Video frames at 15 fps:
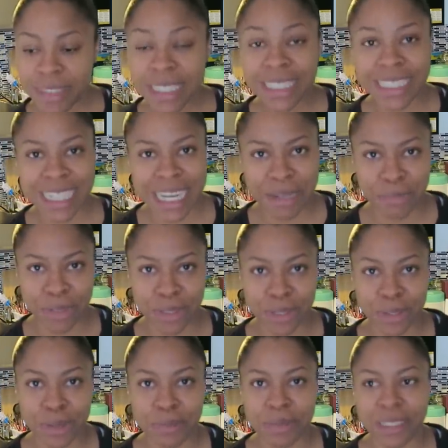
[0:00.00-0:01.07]

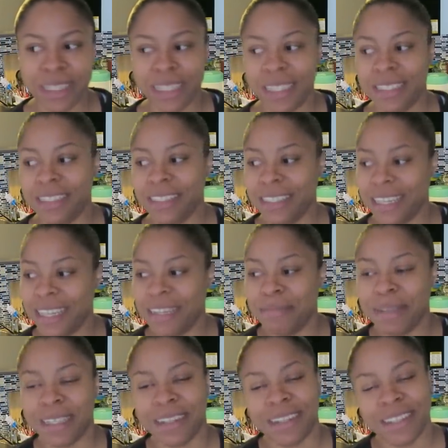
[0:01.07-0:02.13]
9-month update. So yeah,
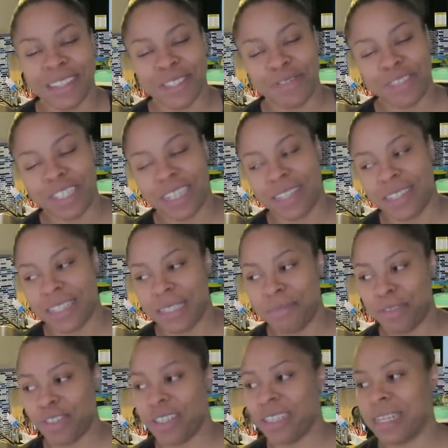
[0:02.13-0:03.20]
my girl is officially
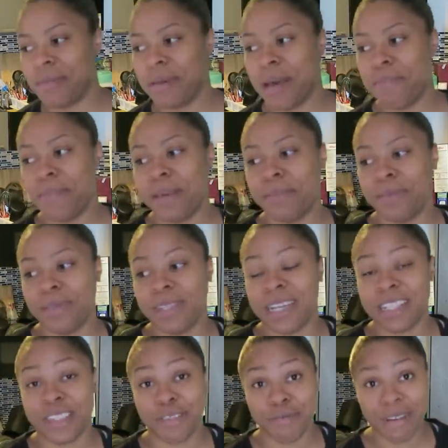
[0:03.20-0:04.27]
sleep trained and I'm happy about
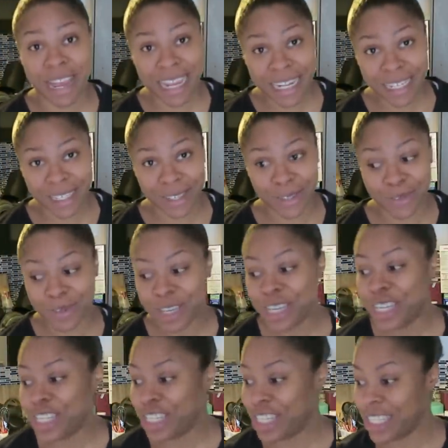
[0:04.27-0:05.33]
that. So right now
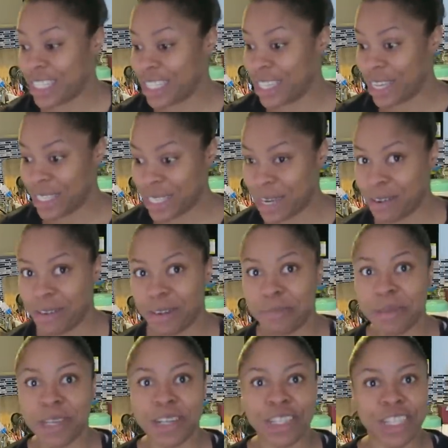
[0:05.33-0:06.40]
she's not around
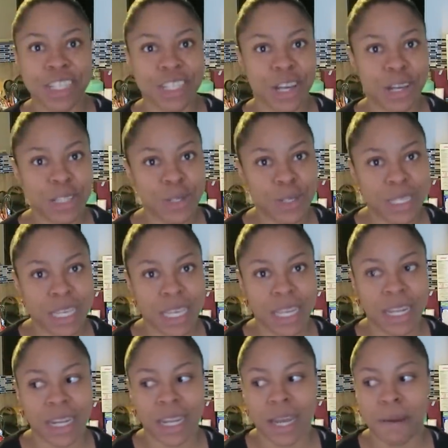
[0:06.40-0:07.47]
because she's also
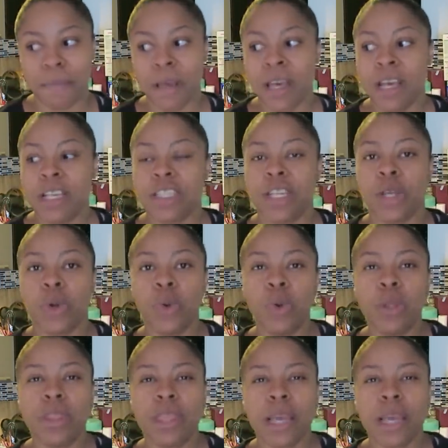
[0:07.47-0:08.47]
taking a nap. So the cool